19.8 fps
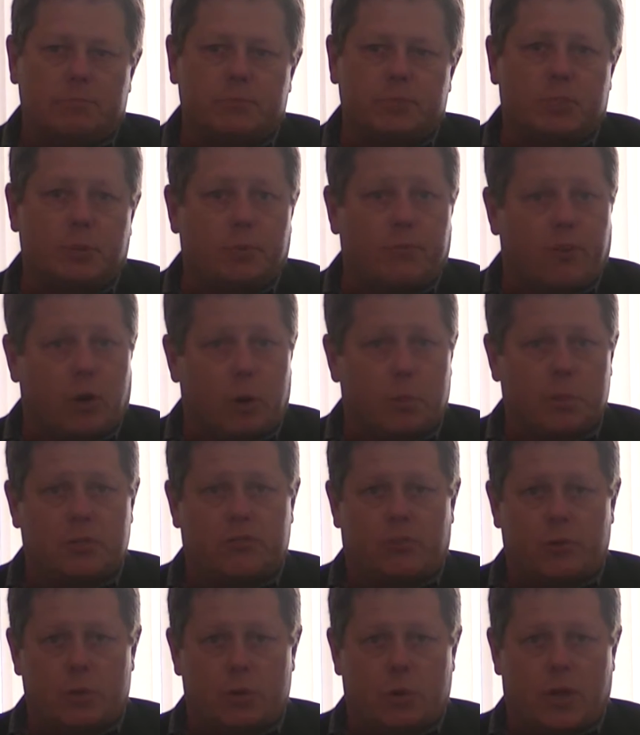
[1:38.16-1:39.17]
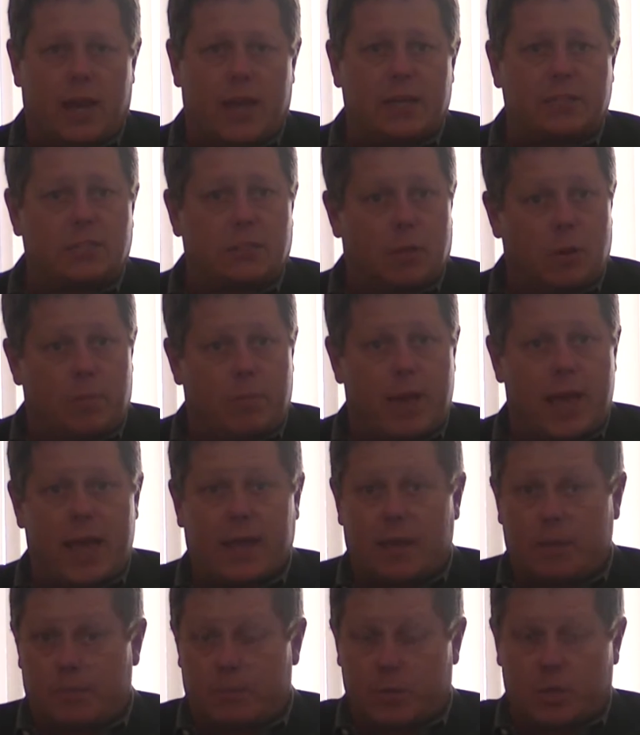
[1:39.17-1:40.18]
some verbiage for you guys to go
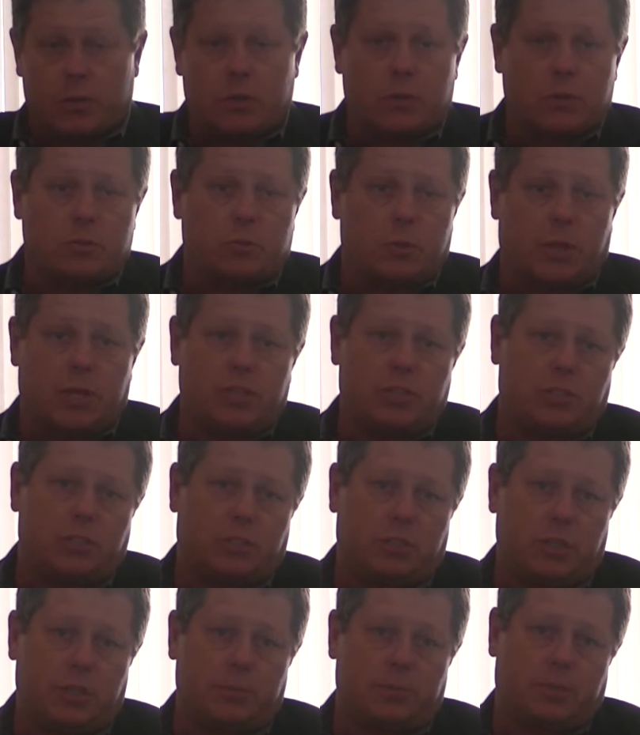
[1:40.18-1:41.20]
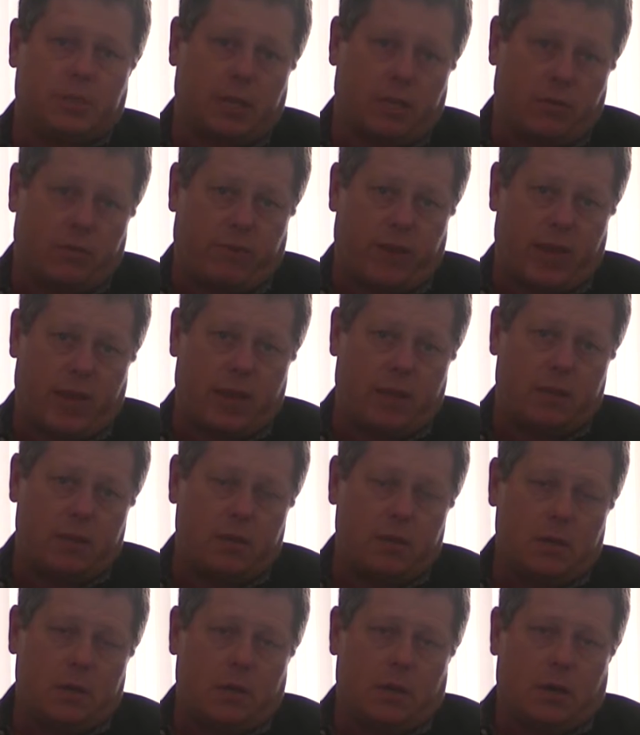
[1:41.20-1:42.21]
back and build those relationships that you've
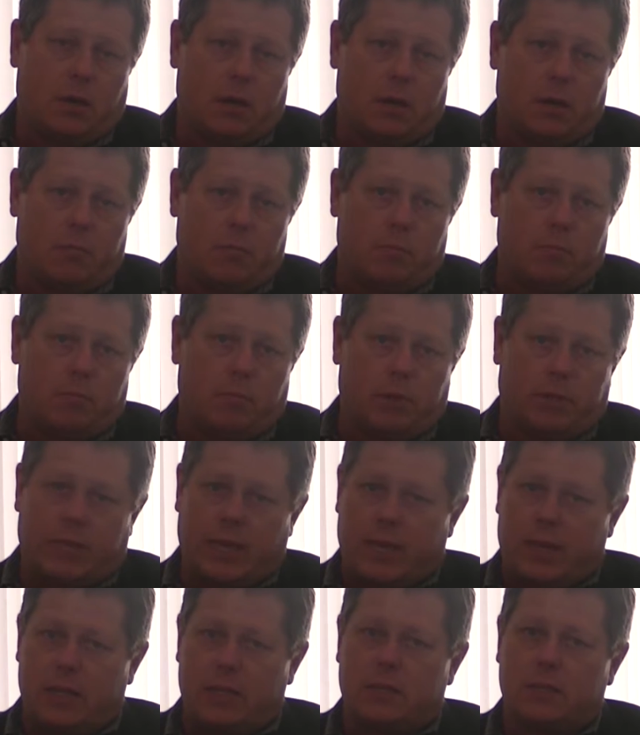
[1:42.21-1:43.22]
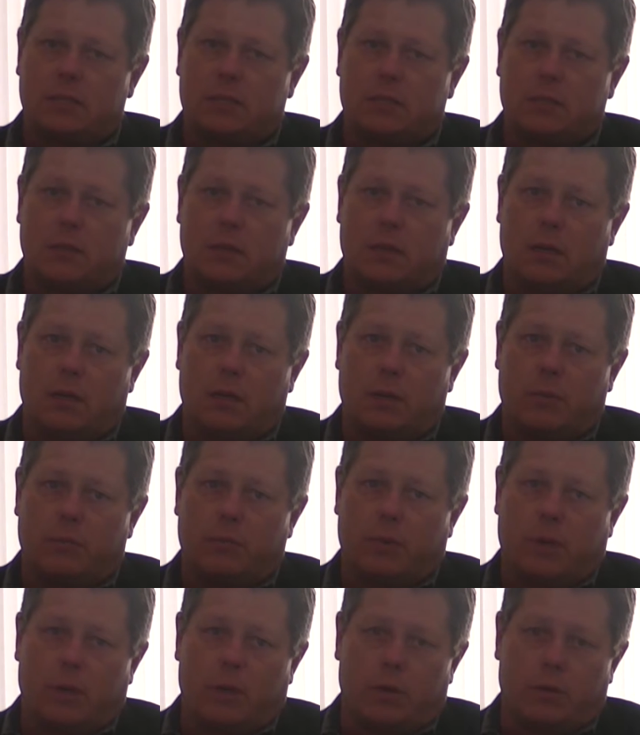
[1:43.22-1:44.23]
had. But that is the
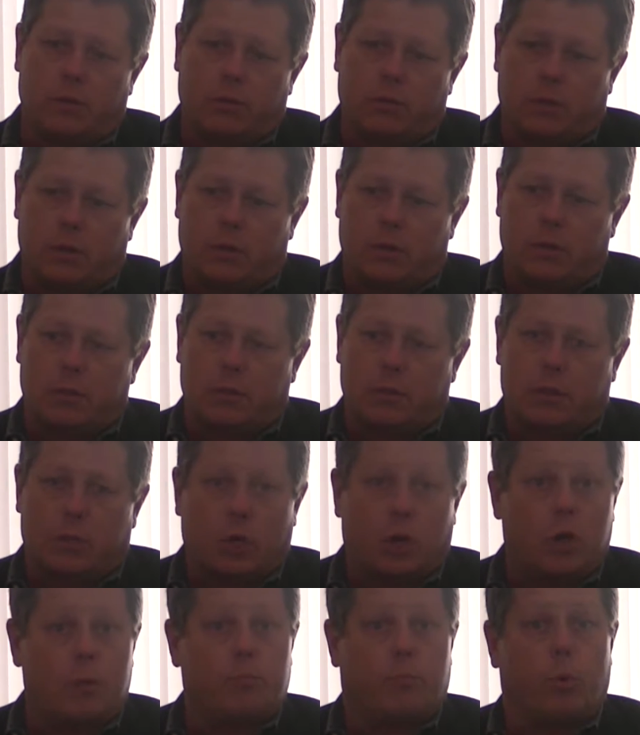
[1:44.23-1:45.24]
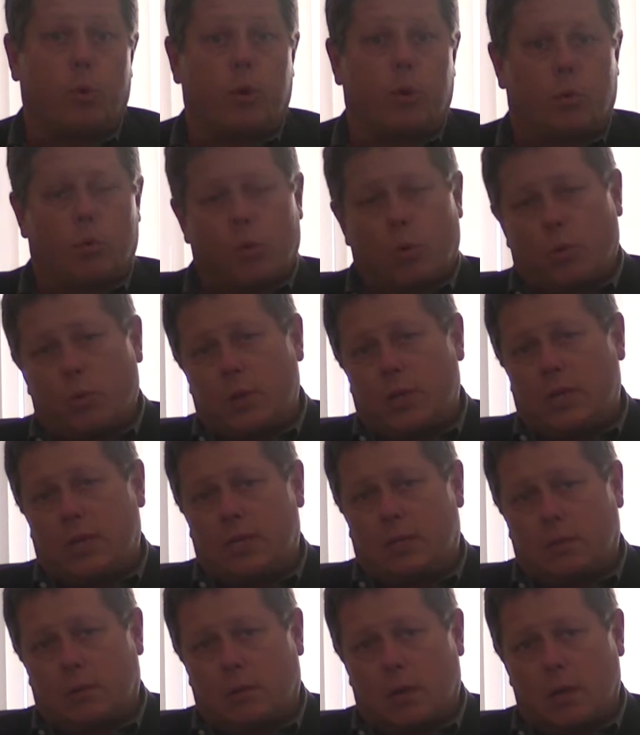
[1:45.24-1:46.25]
turning point where we
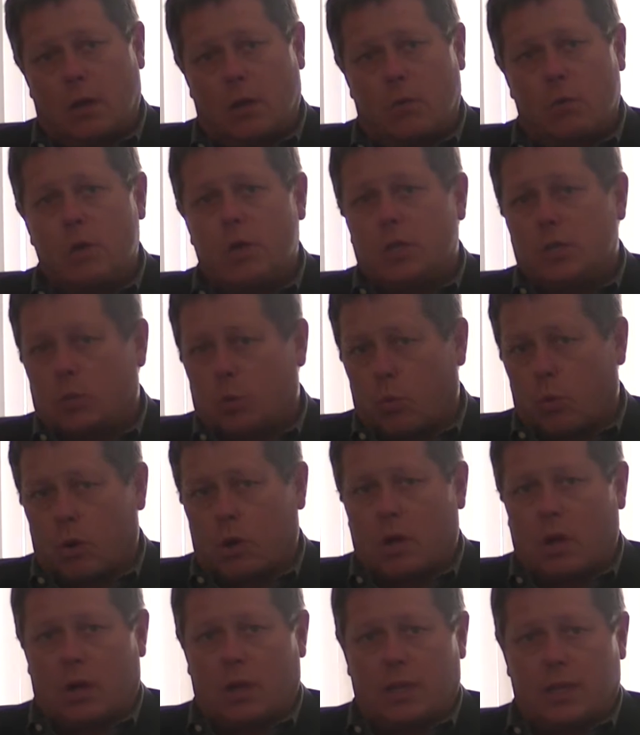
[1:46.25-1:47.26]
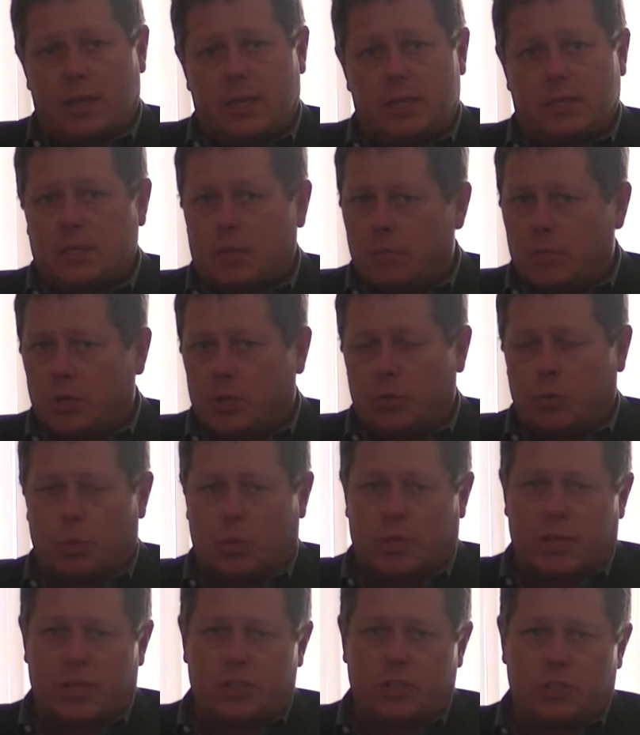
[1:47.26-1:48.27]
need to go to work our leads and build the
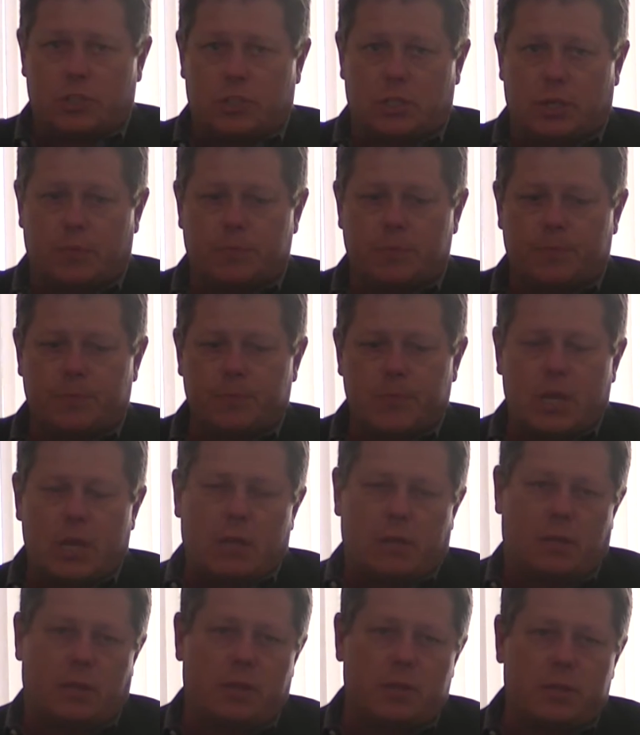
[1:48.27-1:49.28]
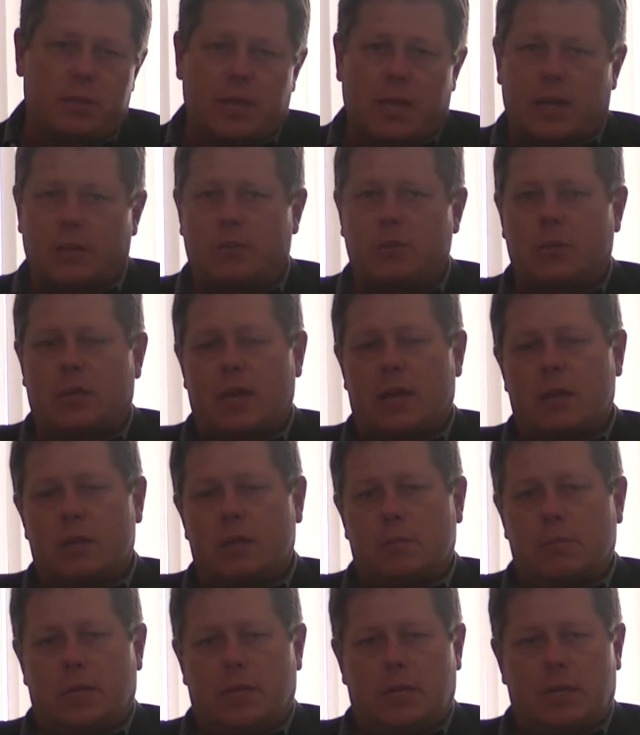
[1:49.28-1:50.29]
relationships. The other thing I took out
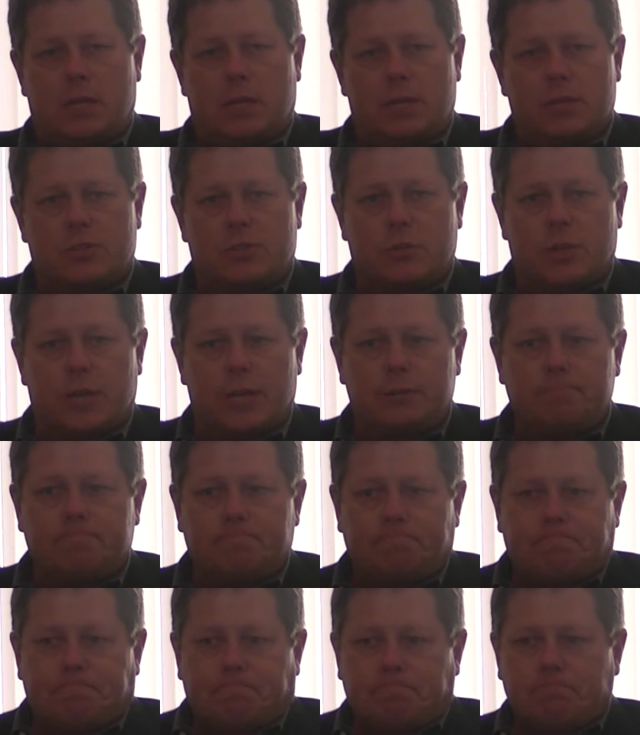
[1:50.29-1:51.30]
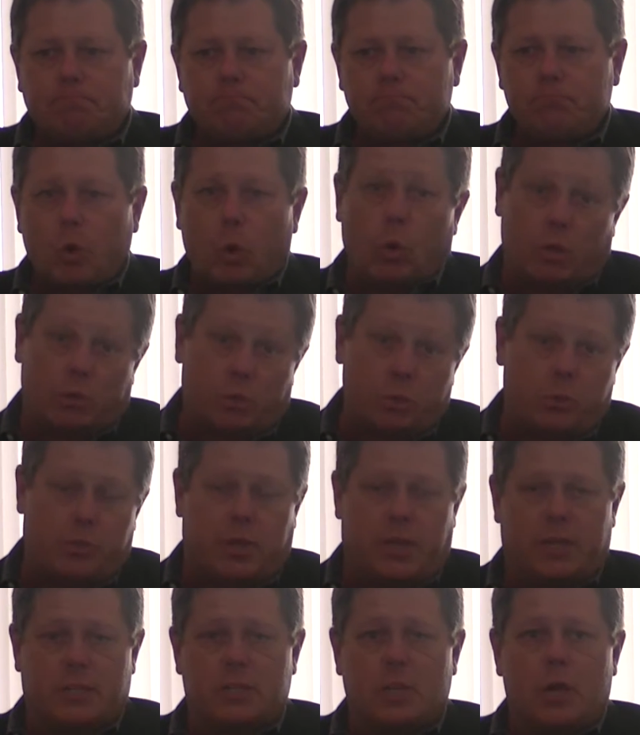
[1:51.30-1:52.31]
of the meeting yesterday, well, two
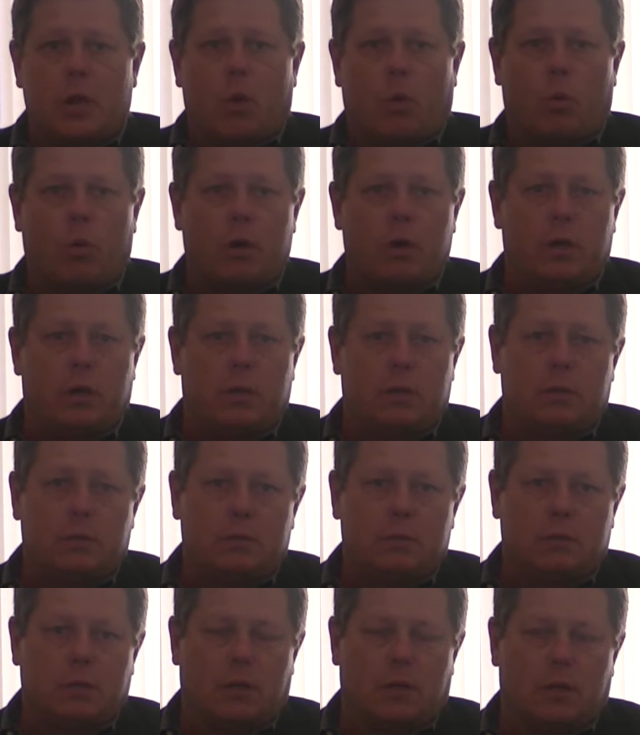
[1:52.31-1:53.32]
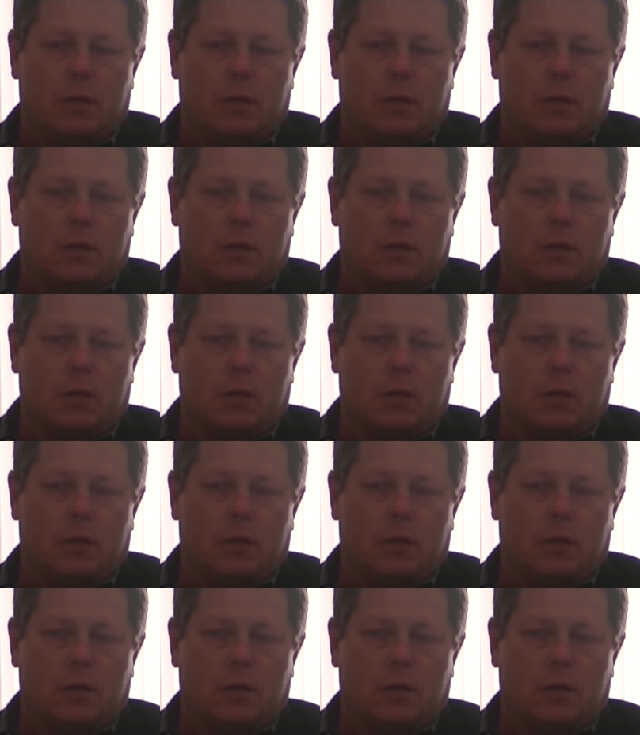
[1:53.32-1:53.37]
things. One,